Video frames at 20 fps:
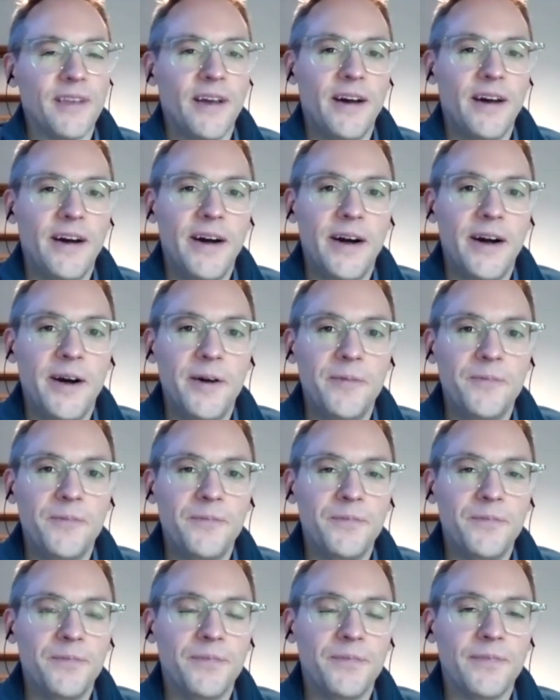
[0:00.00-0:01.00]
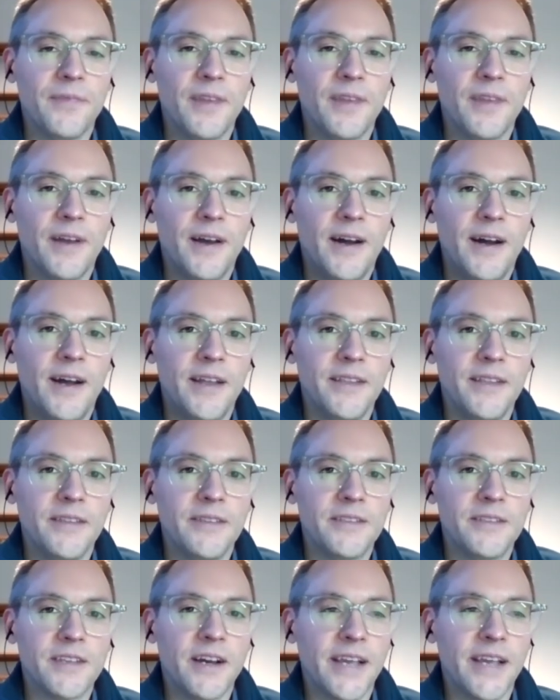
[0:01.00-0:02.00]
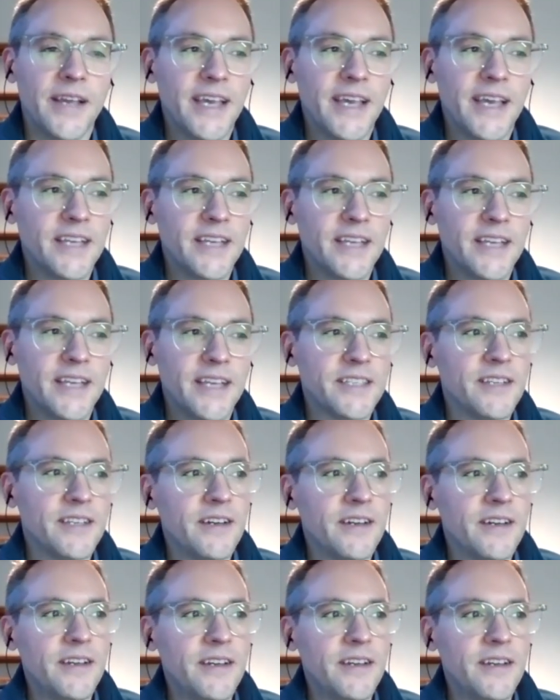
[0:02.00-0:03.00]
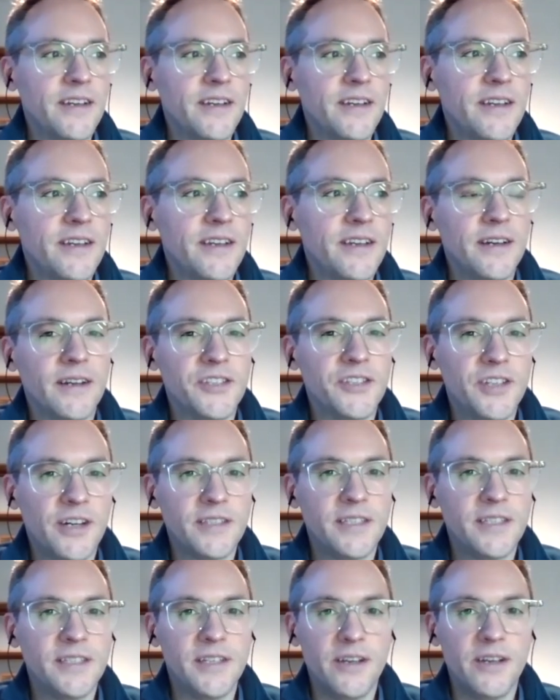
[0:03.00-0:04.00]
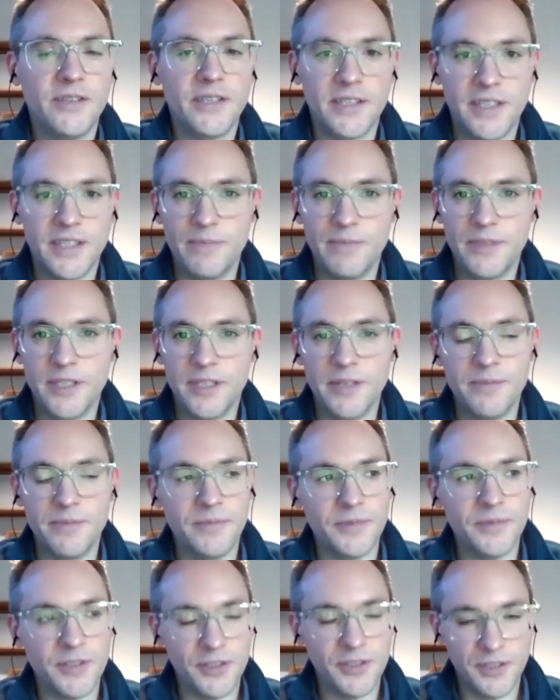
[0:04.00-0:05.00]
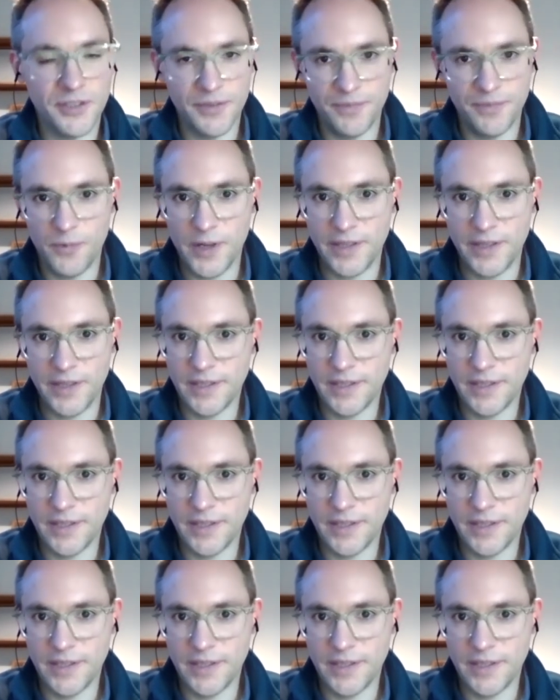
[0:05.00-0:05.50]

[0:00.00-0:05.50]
Um, and I guess I I started to notice symptoms,